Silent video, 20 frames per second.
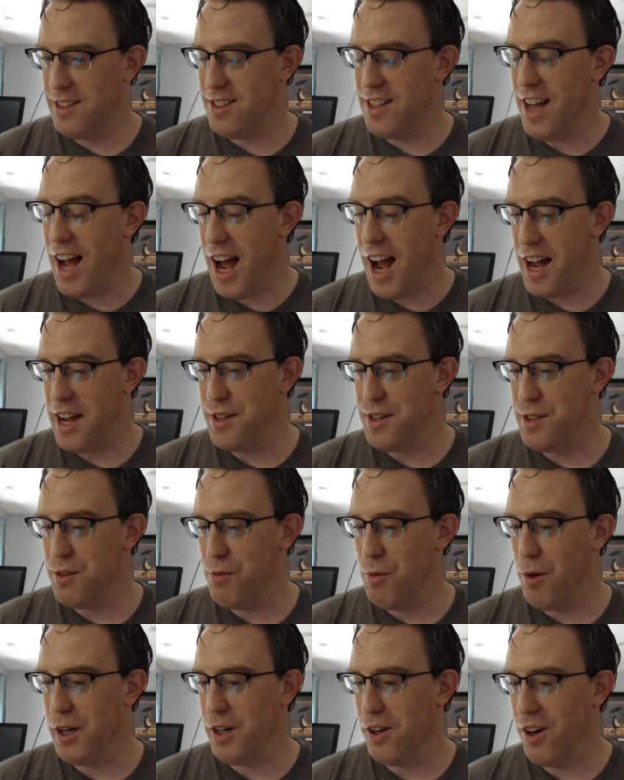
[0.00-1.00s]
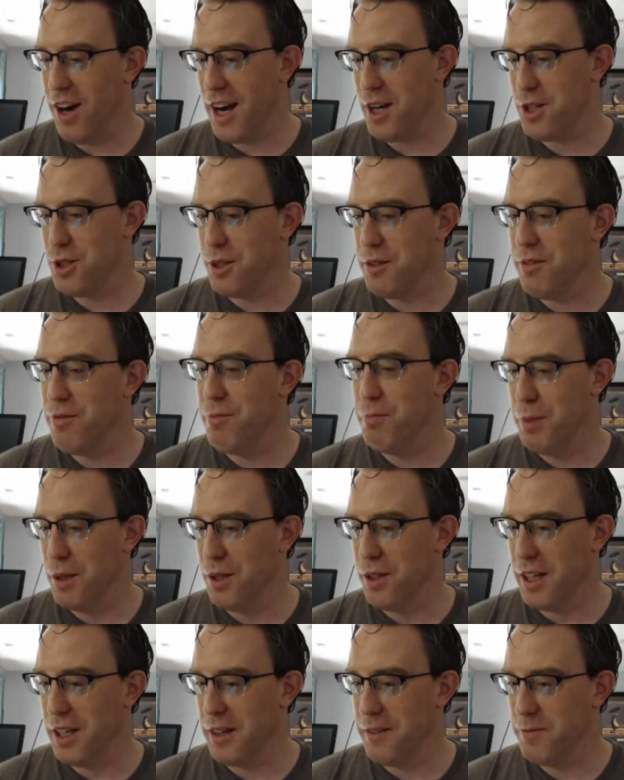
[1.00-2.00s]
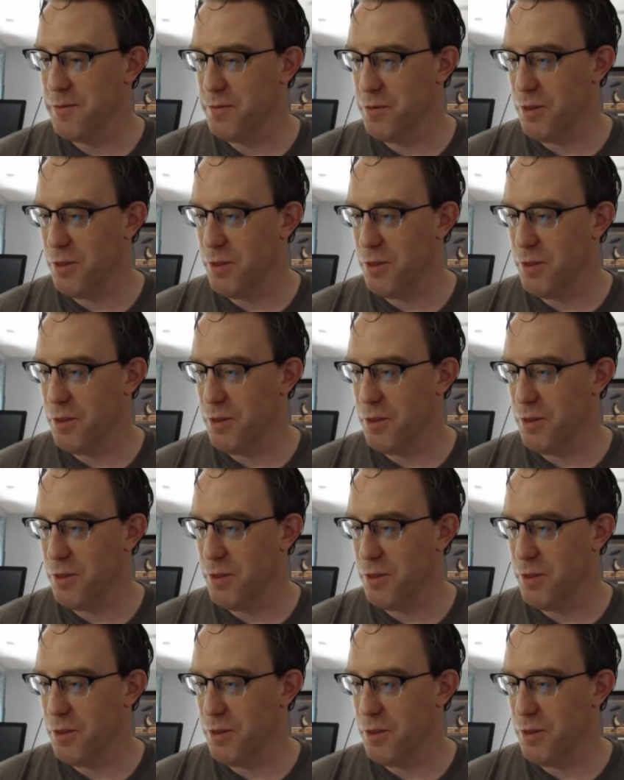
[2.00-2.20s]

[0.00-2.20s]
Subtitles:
size of what you're actually building,